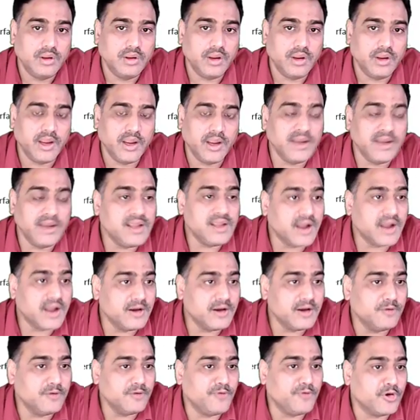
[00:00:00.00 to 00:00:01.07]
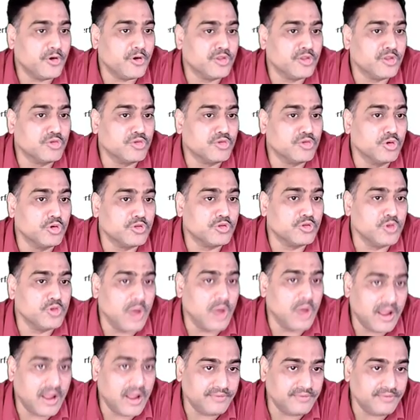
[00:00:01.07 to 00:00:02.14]
Any kind of resource you
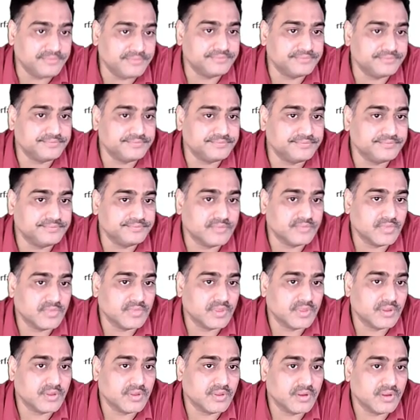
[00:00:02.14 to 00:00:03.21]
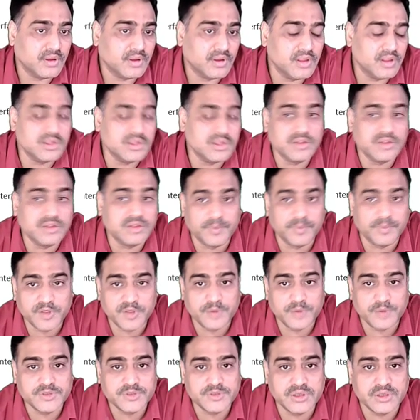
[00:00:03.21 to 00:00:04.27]
have in the
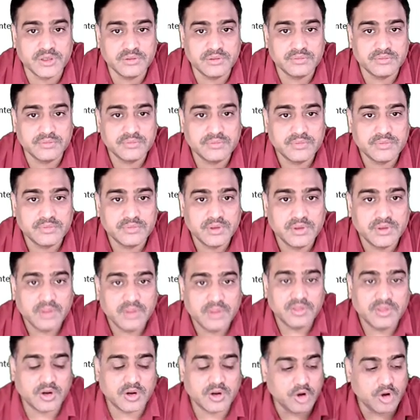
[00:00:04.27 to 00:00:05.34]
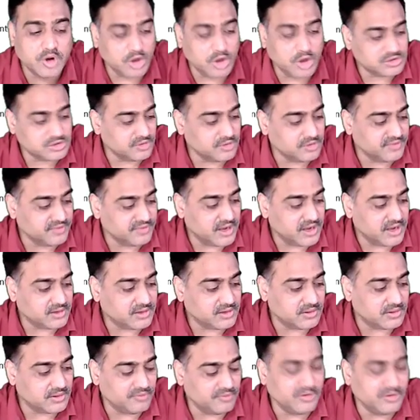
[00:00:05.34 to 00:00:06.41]
subscription, the cost of
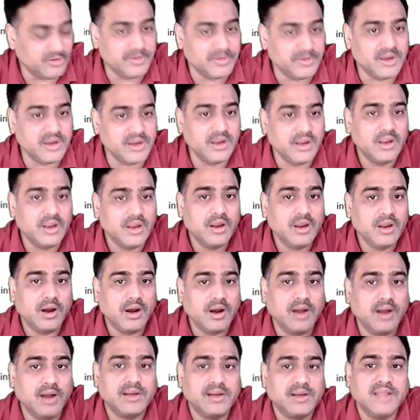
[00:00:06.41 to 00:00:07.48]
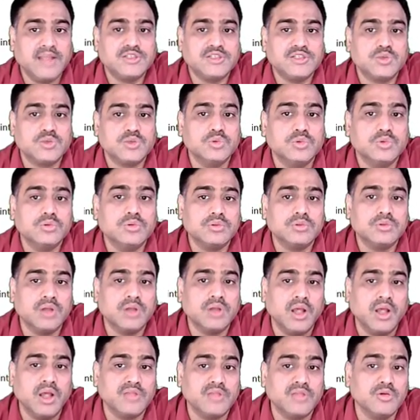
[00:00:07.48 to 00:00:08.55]
that will be attached to the
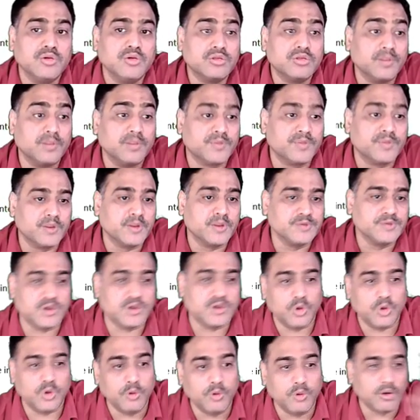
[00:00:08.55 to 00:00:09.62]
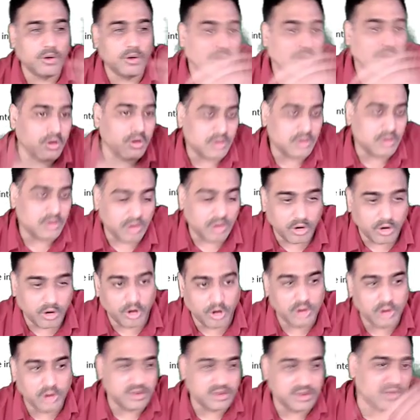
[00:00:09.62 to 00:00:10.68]
Azure subscription. Overall,
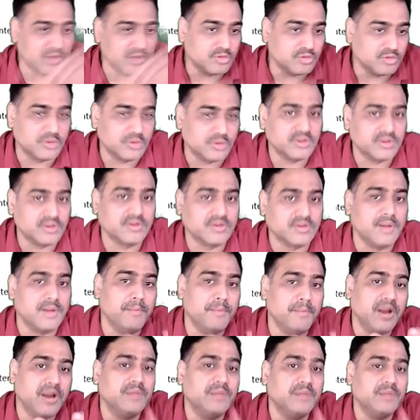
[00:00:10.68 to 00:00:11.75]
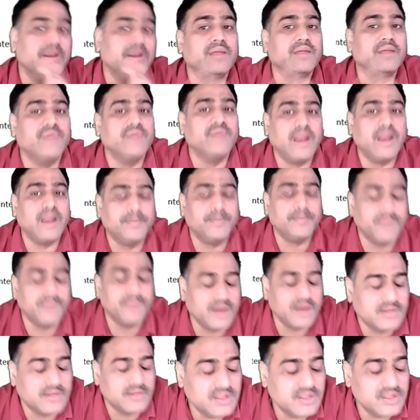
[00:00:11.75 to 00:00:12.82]
all the resources combined billing will happen
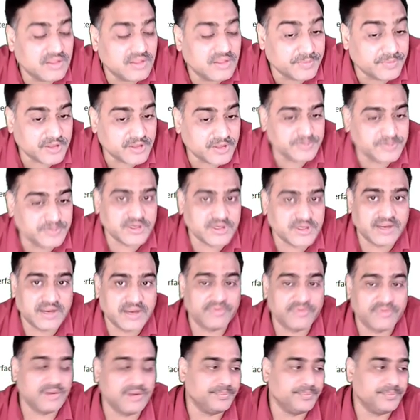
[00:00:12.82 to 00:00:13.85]
at the subscription level.